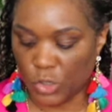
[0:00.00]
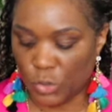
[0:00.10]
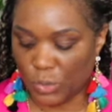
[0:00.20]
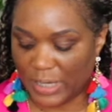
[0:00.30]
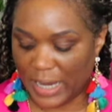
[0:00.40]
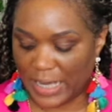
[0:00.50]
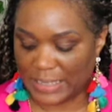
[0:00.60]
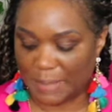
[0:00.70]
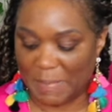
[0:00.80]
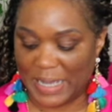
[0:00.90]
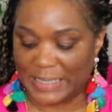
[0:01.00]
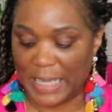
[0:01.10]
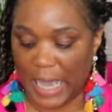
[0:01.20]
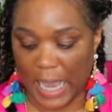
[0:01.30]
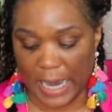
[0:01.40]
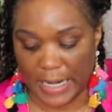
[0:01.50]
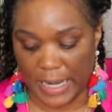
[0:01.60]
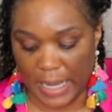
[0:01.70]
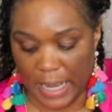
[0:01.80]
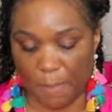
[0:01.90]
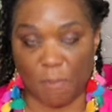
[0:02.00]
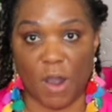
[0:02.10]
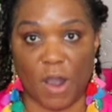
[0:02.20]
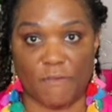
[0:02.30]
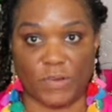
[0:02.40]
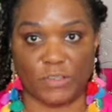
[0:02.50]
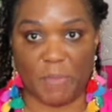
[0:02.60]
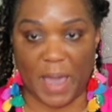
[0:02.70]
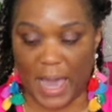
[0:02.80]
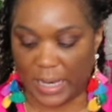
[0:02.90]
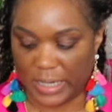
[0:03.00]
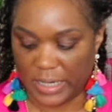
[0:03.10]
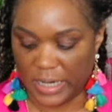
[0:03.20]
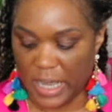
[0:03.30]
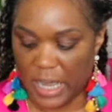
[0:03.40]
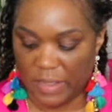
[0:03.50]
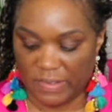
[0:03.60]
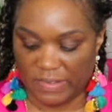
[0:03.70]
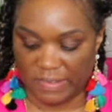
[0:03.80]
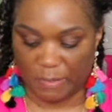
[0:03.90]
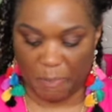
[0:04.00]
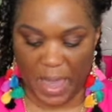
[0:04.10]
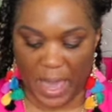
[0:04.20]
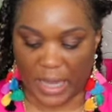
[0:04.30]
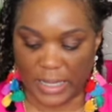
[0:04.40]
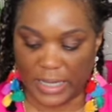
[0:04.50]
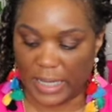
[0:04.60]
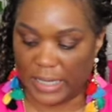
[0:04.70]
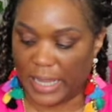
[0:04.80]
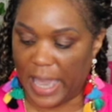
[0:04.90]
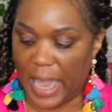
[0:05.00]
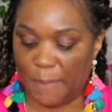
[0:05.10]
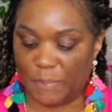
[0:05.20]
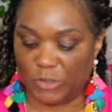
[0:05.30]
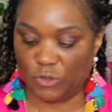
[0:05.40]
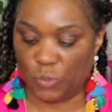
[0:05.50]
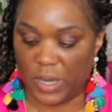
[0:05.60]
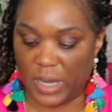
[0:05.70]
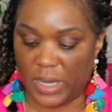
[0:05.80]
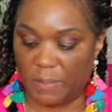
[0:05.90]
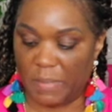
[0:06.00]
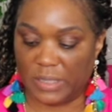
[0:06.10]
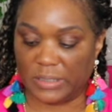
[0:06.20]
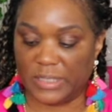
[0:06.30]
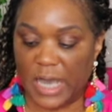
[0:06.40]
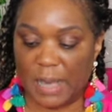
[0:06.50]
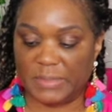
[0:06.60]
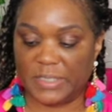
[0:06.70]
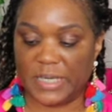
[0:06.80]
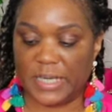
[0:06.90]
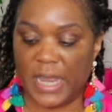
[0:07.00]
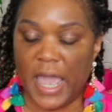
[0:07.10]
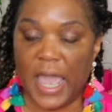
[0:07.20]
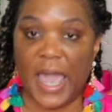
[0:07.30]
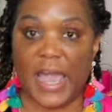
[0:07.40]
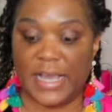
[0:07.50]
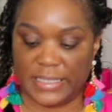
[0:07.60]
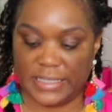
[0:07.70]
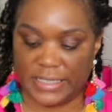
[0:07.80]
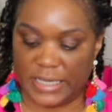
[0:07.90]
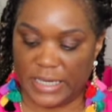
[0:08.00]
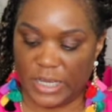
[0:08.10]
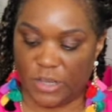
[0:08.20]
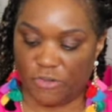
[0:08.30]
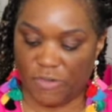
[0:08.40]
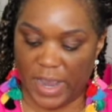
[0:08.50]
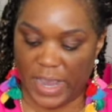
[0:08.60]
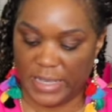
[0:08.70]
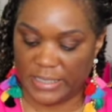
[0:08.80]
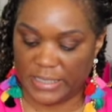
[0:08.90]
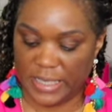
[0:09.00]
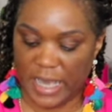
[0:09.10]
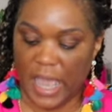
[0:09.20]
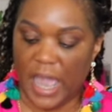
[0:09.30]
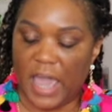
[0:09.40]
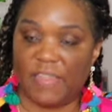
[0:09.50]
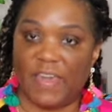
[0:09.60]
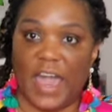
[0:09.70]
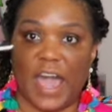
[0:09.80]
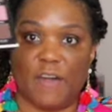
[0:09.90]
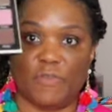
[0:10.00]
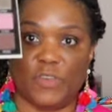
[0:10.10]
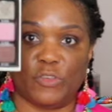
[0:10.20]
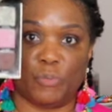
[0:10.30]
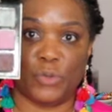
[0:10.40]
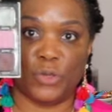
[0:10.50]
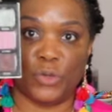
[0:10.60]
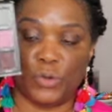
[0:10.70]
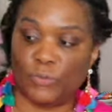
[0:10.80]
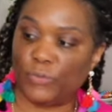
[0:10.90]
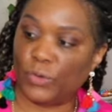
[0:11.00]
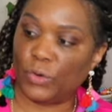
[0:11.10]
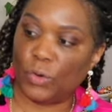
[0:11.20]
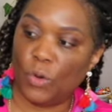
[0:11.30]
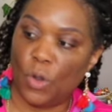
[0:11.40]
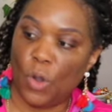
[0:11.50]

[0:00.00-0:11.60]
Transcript: utilizing my Tiny Marbles palette. This is a palette collab between Mel Thompson and Sydney Grace. And they have this beautiful